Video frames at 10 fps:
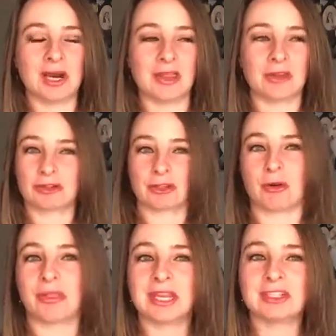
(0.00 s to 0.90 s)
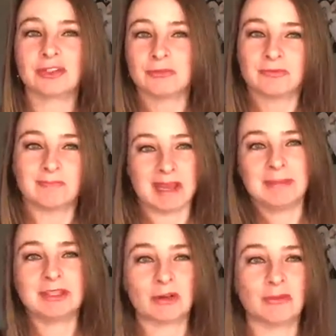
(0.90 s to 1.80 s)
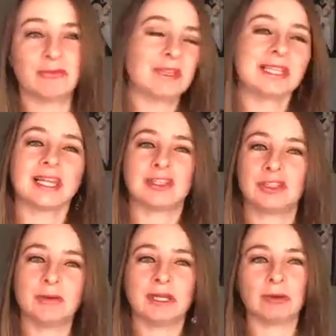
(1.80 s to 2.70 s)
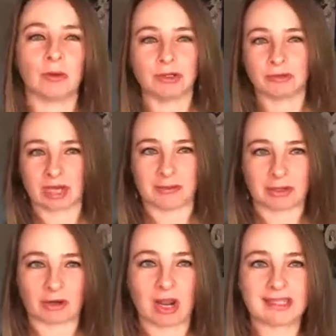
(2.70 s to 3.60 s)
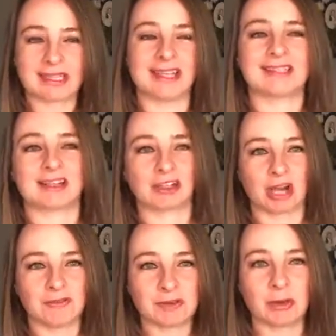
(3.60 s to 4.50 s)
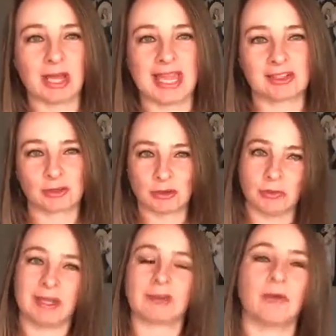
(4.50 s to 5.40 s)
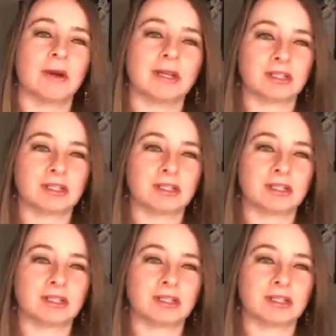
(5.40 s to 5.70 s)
there's certain things you maybe don't feel like doing, or you come across it and it's uncomfortable and so you ignore it.